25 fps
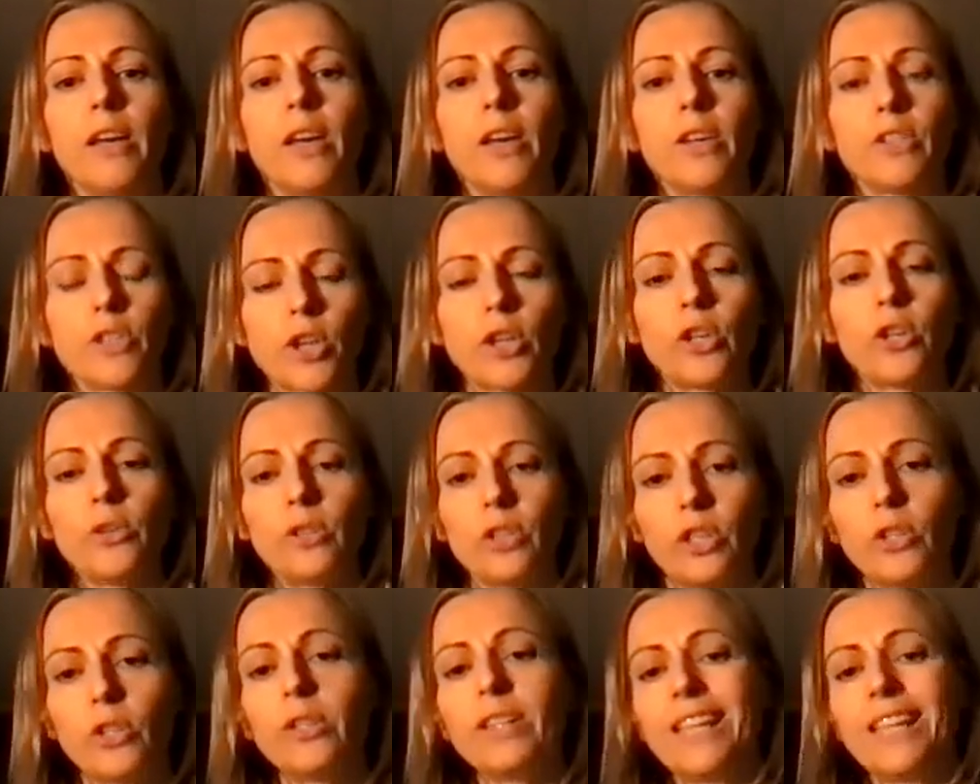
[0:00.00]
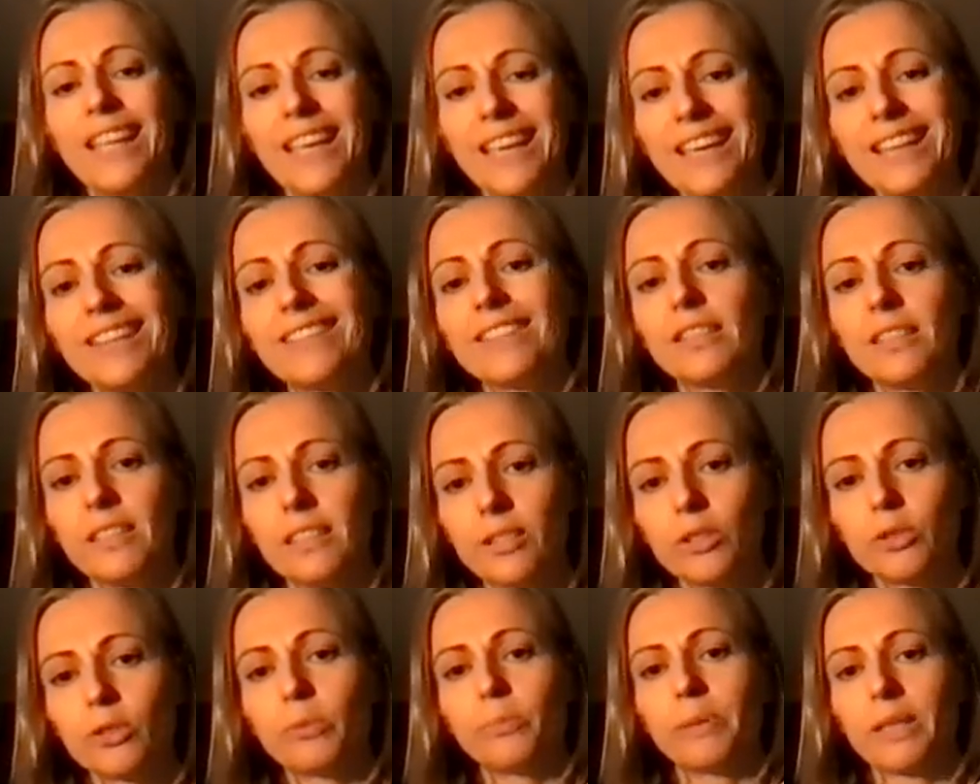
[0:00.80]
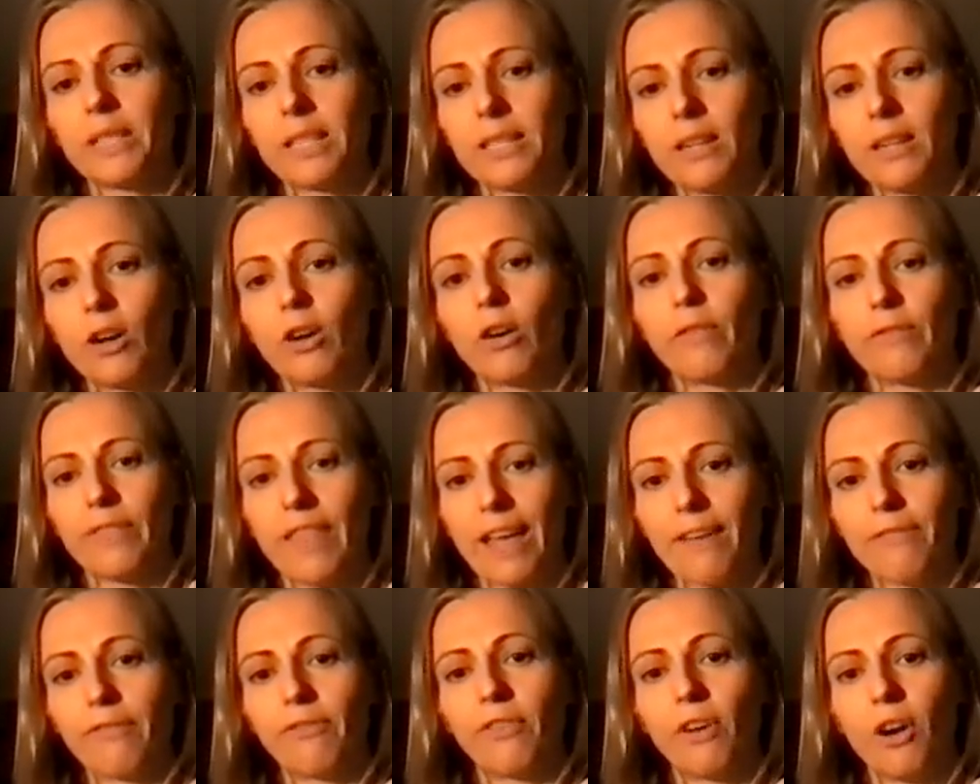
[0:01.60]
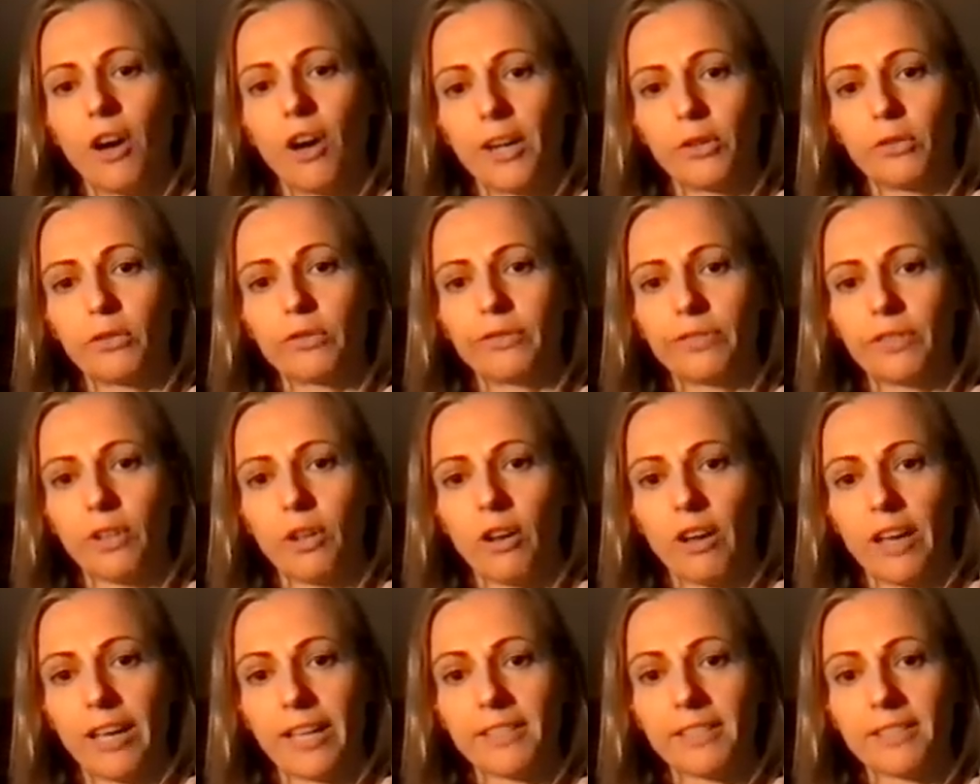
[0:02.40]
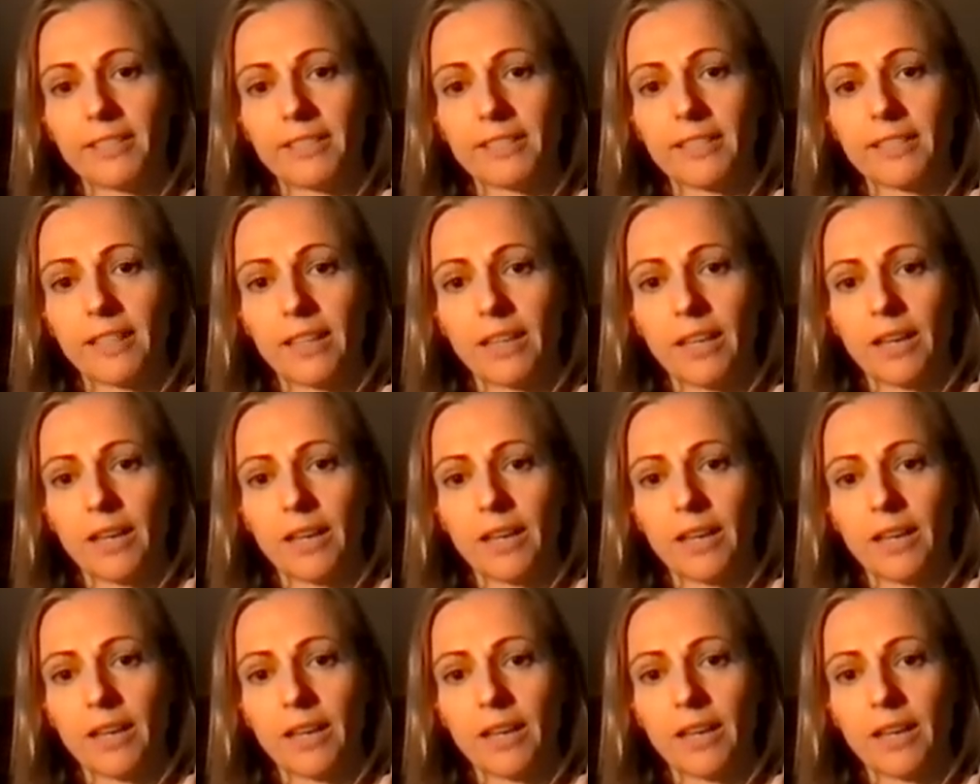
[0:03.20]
So you need a little bit of that fight or flight,